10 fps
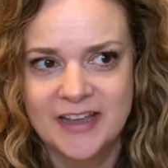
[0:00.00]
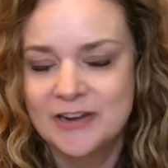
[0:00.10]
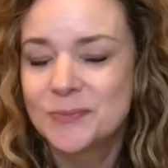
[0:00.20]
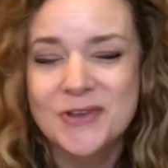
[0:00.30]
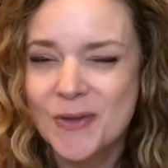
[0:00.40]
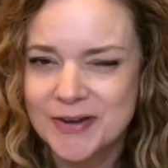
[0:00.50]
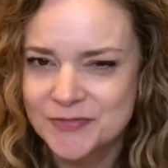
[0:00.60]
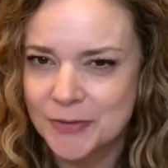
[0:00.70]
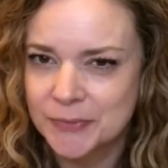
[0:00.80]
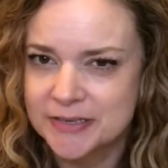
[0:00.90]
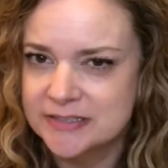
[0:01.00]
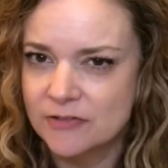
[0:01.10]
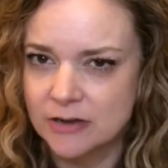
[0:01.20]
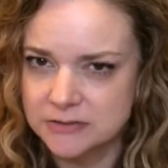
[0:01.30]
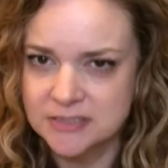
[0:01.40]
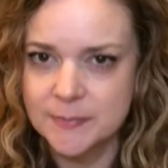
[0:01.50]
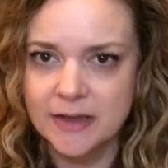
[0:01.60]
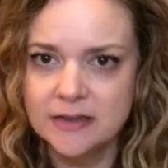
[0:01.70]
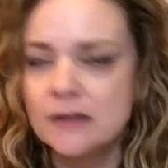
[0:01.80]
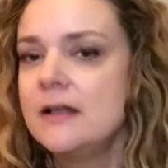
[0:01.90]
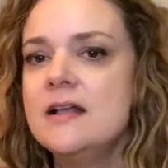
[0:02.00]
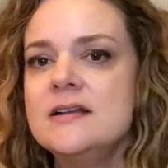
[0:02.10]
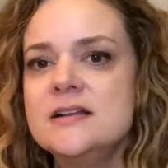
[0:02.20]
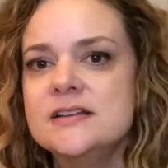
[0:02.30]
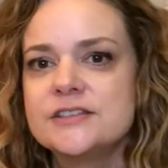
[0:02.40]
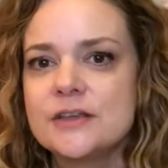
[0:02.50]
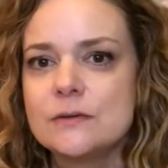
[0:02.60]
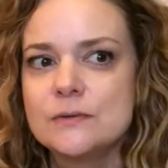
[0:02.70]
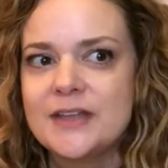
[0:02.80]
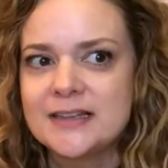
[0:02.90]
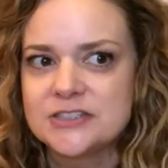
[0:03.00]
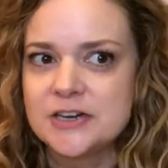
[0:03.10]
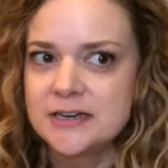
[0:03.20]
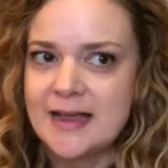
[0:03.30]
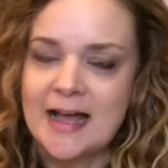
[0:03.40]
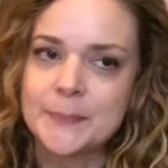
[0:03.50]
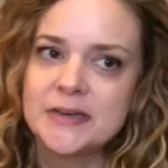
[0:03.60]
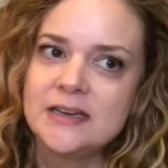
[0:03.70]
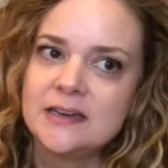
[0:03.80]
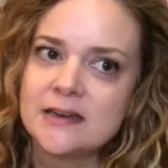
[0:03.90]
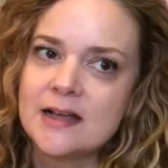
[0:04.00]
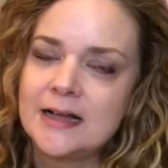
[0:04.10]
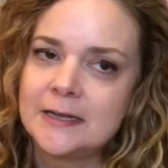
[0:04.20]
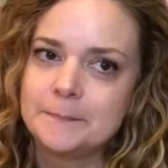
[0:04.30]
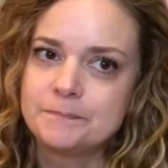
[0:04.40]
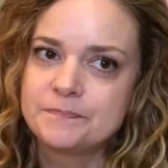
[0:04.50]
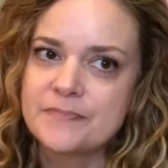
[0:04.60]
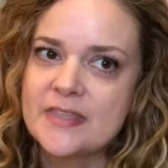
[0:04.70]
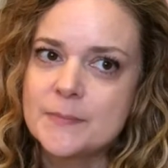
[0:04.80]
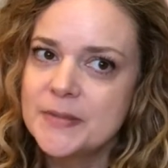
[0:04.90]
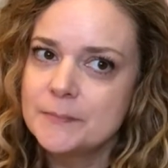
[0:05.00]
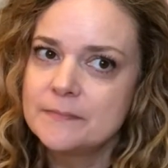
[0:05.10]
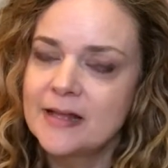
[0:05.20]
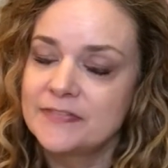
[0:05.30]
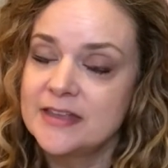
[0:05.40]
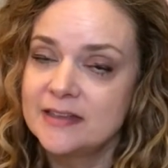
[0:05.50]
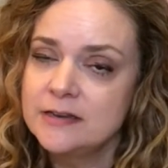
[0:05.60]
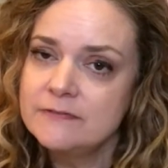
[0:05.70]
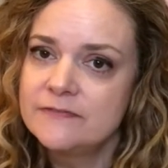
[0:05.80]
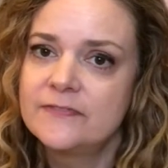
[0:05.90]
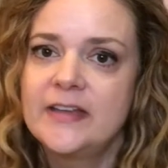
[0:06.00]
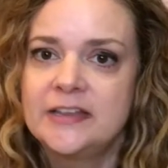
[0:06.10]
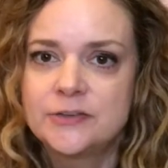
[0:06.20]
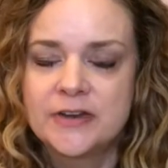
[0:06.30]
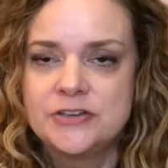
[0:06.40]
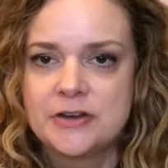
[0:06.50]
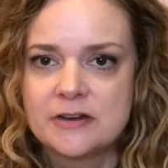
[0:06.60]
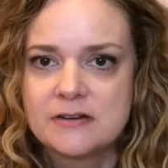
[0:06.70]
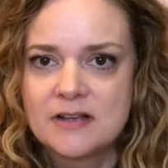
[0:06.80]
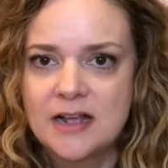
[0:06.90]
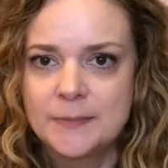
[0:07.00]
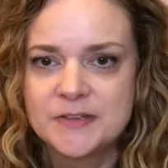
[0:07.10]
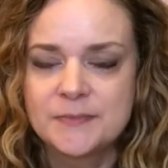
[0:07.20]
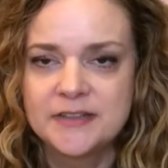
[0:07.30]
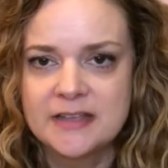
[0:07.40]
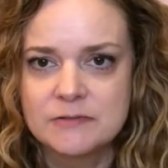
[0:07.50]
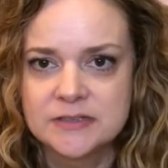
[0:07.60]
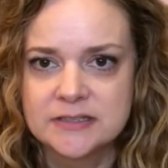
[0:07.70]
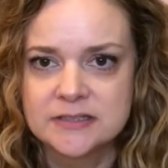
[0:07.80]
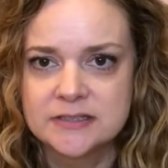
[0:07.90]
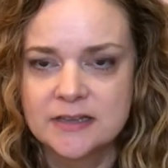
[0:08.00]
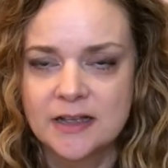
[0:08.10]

don't know. I just felt really self-conscious about it. So that started happening. But at the end of 8th grade year, something that was,